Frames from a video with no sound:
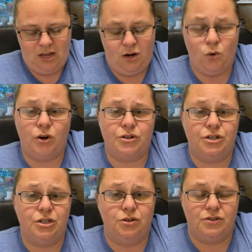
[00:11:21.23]
in order
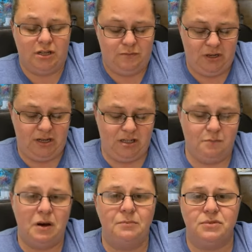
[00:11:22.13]
to use it because the
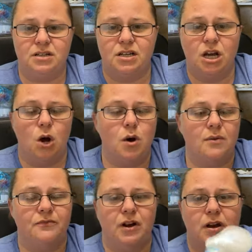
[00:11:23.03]
pump doesn't go
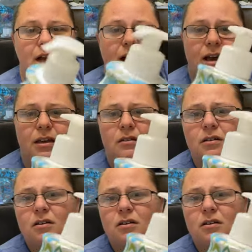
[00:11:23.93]
up very high.